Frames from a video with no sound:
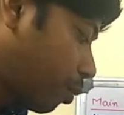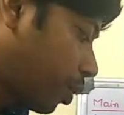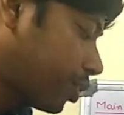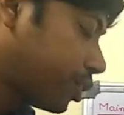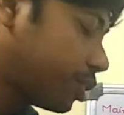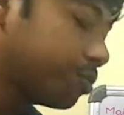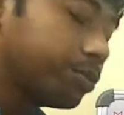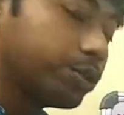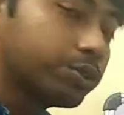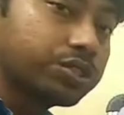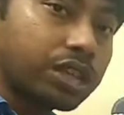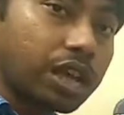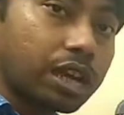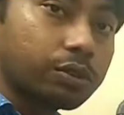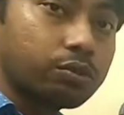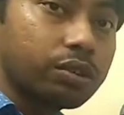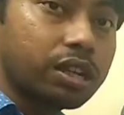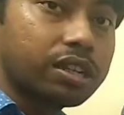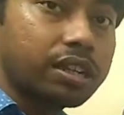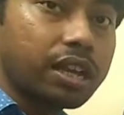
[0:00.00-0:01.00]
point of view,
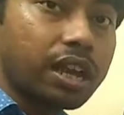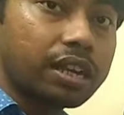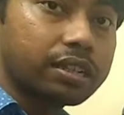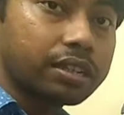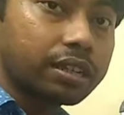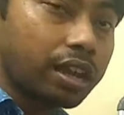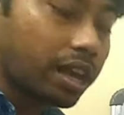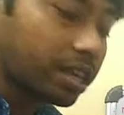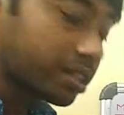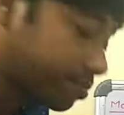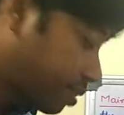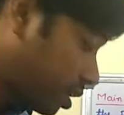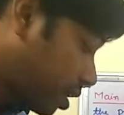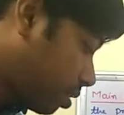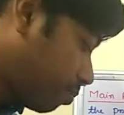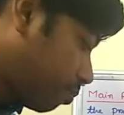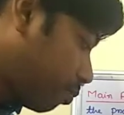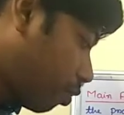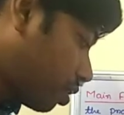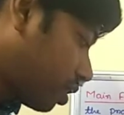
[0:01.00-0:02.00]
circular duct is
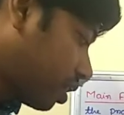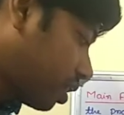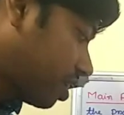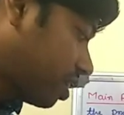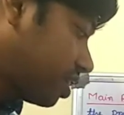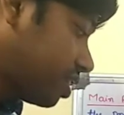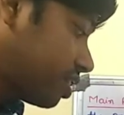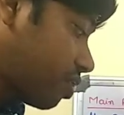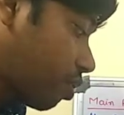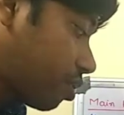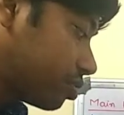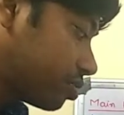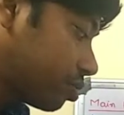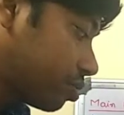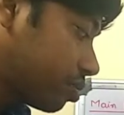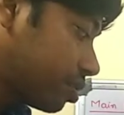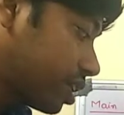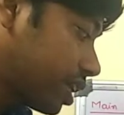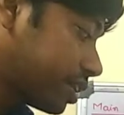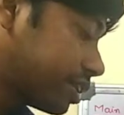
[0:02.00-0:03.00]
very important. In
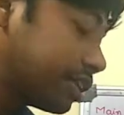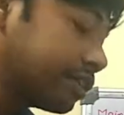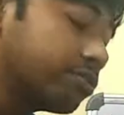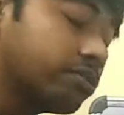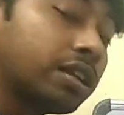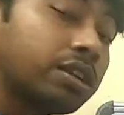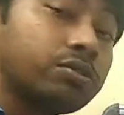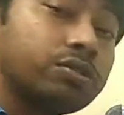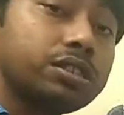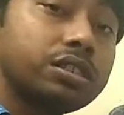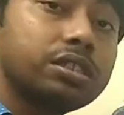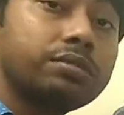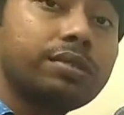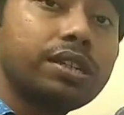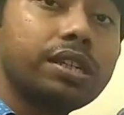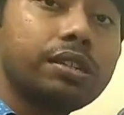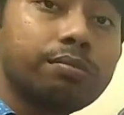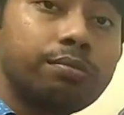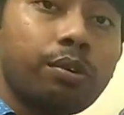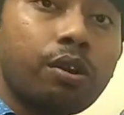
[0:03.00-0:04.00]
also rectangular, which is
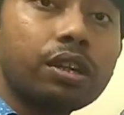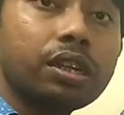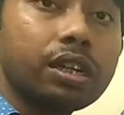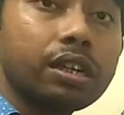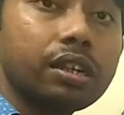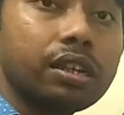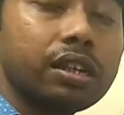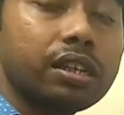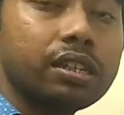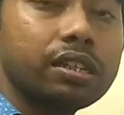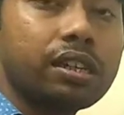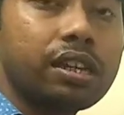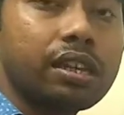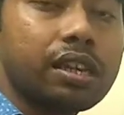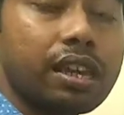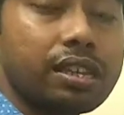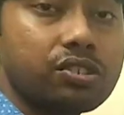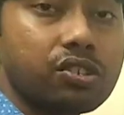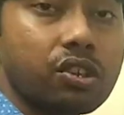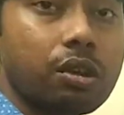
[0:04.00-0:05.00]
very important in
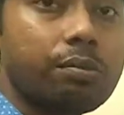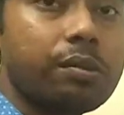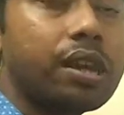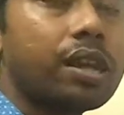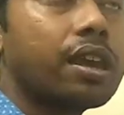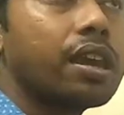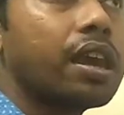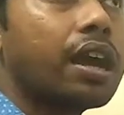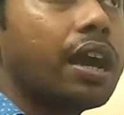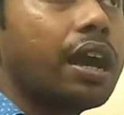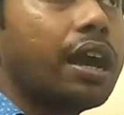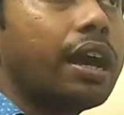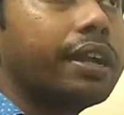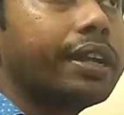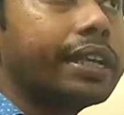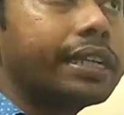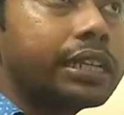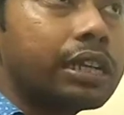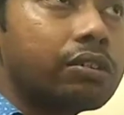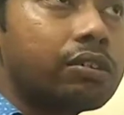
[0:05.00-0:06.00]
case of
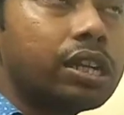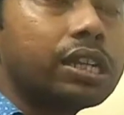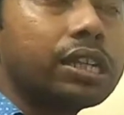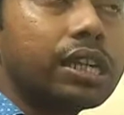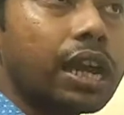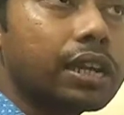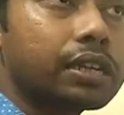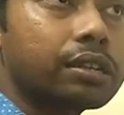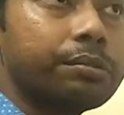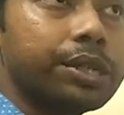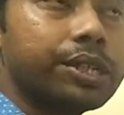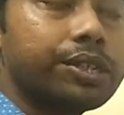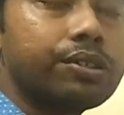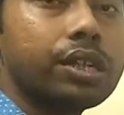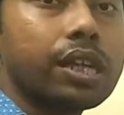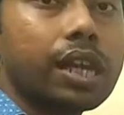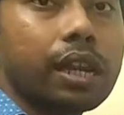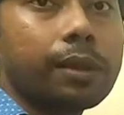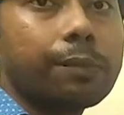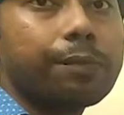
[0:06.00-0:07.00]
rectangular duct
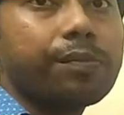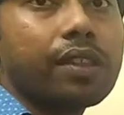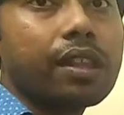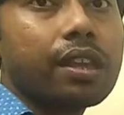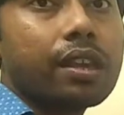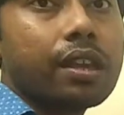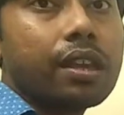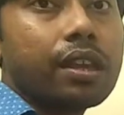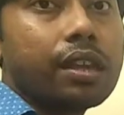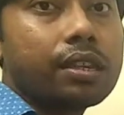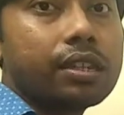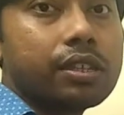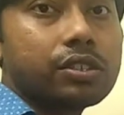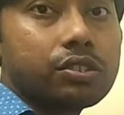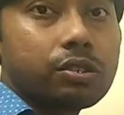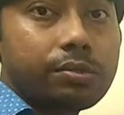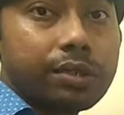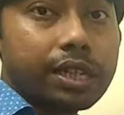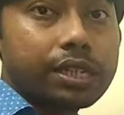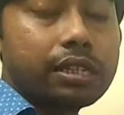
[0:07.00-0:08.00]
material, in
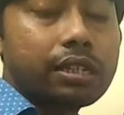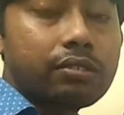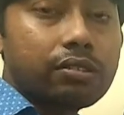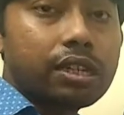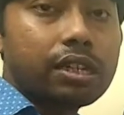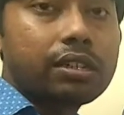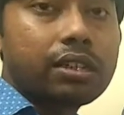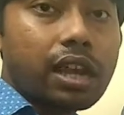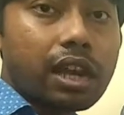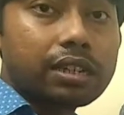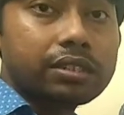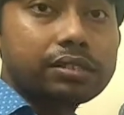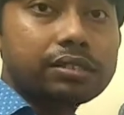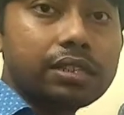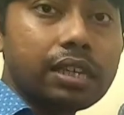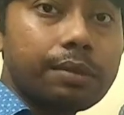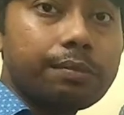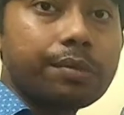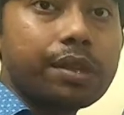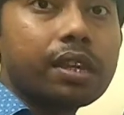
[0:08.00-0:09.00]
case of rectangular duct
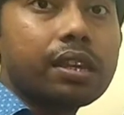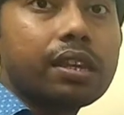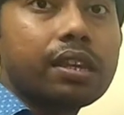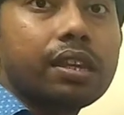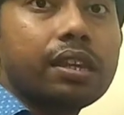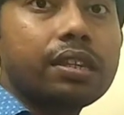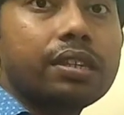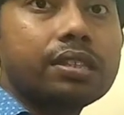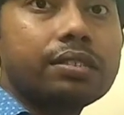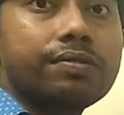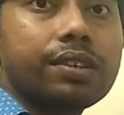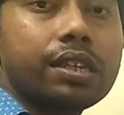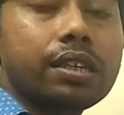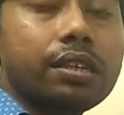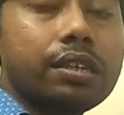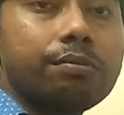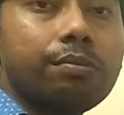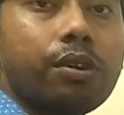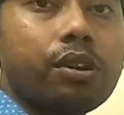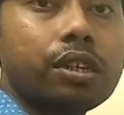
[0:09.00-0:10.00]
shape, it is
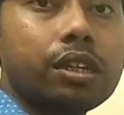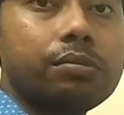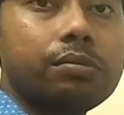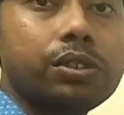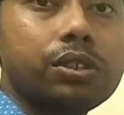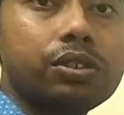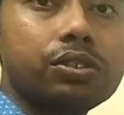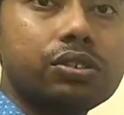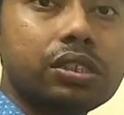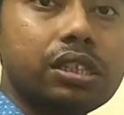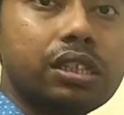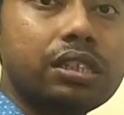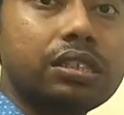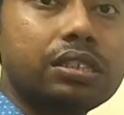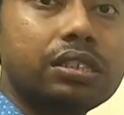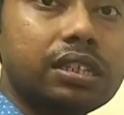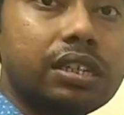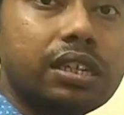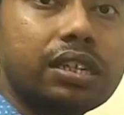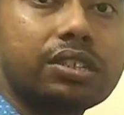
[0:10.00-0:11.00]
very important because
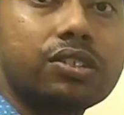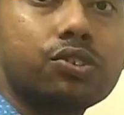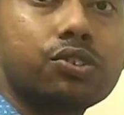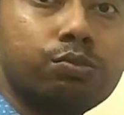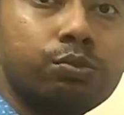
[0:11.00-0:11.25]
it gets